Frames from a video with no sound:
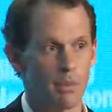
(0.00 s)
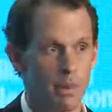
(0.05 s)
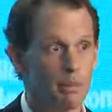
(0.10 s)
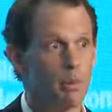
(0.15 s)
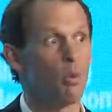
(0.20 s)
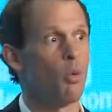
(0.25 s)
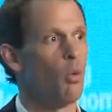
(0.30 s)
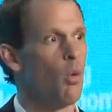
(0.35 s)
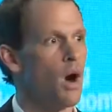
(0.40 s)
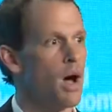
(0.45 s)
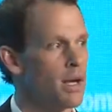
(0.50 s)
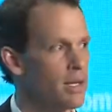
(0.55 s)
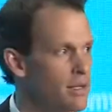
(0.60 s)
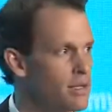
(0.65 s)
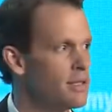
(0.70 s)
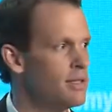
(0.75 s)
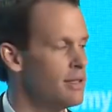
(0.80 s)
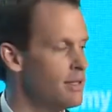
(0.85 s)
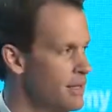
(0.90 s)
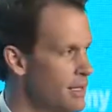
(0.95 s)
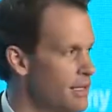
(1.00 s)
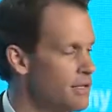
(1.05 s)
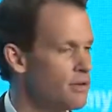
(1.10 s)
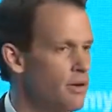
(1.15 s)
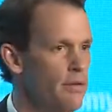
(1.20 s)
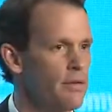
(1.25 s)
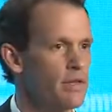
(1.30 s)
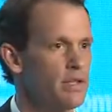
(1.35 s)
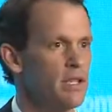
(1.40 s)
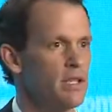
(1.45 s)
People want these
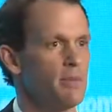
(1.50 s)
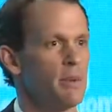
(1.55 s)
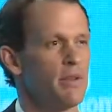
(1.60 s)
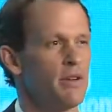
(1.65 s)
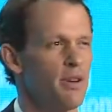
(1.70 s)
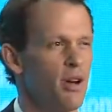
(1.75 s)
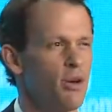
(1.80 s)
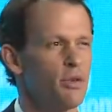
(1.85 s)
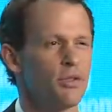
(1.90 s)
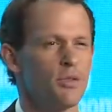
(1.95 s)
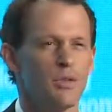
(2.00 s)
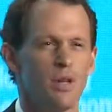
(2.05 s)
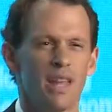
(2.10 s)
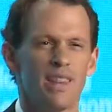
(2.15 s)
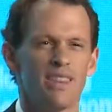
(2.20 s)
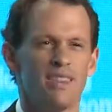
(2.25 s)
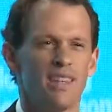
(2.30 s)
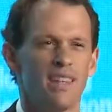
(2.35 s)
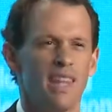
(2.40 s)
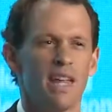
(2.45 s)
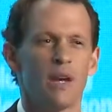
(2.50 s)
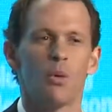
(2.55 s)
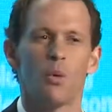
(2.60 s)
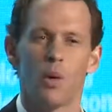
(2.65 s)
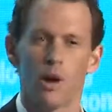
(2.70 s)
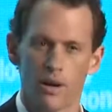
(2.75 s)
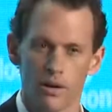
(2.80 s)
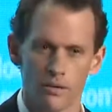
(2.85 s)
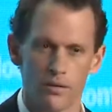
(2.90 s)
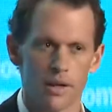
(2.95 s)
services, but they're also not that
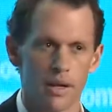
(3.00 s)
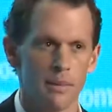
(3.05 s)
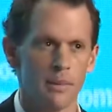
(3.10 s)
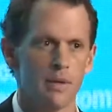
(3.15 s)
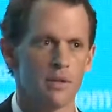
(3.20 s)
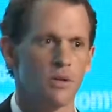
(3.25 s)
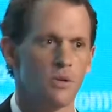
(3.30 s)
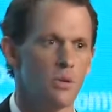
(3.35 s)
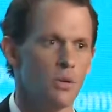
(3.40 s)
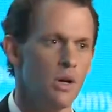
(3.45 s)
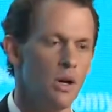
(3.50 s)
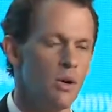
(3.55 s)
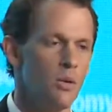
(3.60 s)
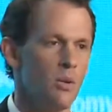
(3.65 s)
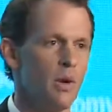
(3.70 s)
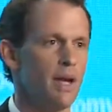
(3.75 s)
aware of them, and so we have